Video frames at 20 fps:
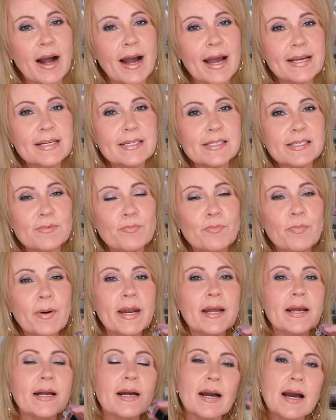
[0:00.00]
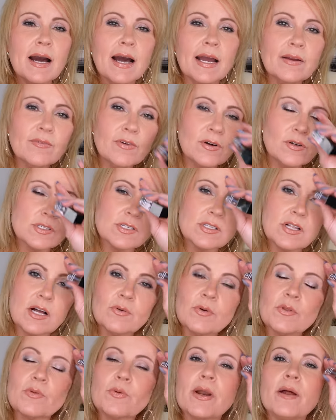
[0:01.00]
eyes, but it kind of goes
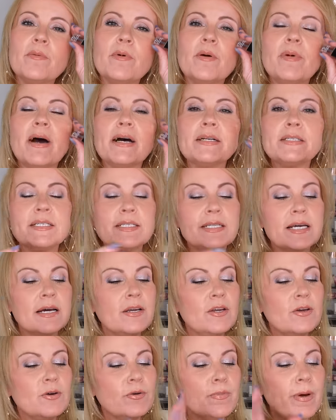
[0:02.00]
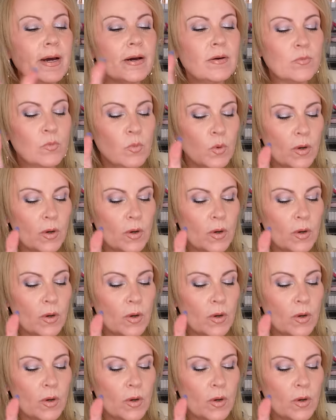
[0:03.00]
along with what I'm about to tell you about